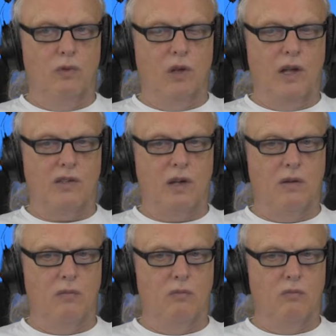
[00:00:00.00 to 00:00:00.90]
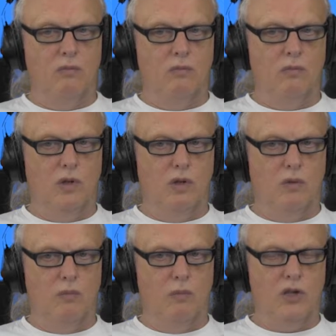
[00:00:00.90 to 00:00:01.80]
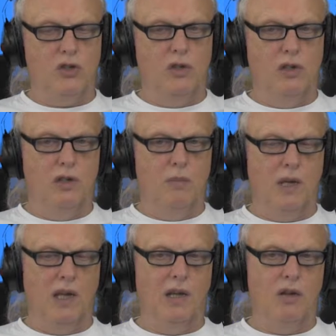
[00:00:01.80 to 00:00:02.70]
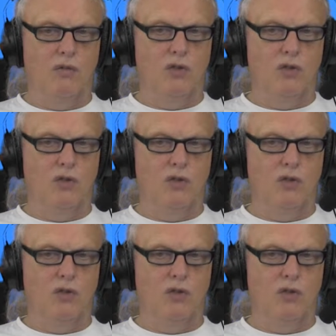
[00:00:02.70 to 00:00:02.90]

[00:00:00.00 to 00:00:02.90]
As I mentioned here in the beginning of